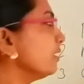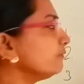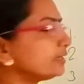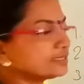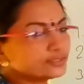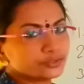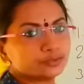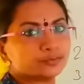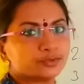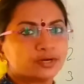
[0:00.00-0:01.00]
What is new
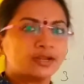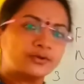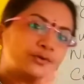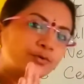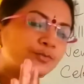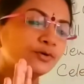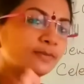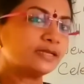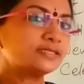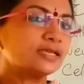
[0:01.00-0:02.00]
moon? New moon
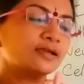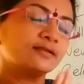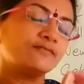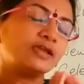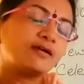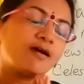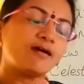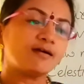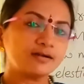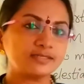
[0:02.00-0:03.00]
means we
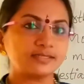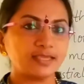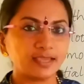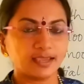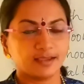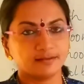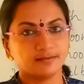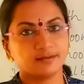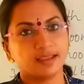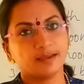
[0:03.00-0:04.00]
can't see
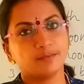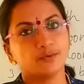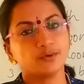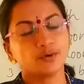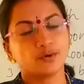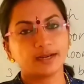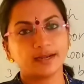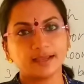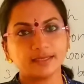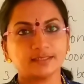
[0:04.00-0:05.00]
a moon or a
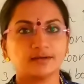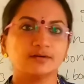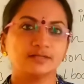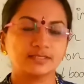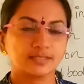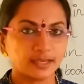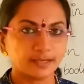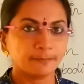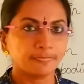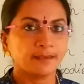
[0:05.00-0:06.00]
light on the sky.
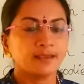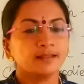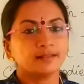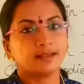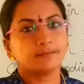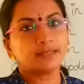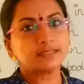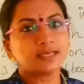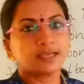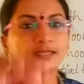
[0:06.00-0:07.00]
That means
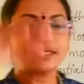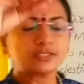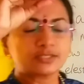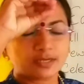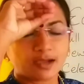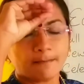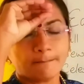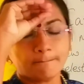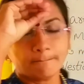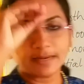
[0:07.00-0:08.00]
it is
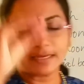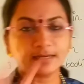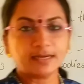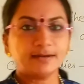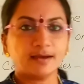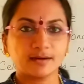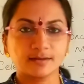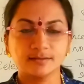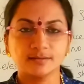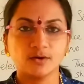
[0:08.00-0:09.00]
completely
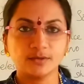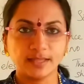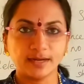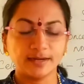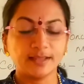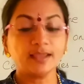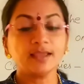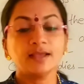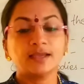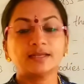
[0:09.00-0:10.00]
dark. On that day,
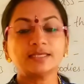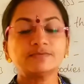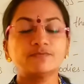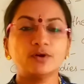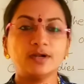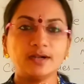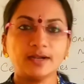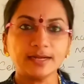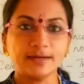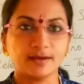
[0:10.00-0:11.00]
it is
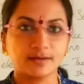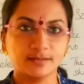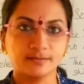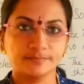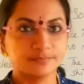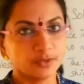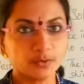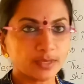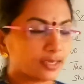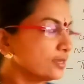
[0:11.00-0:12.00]
fully dark.
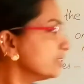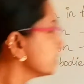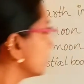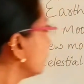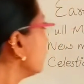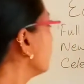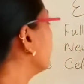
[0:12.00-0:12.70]
Okay, so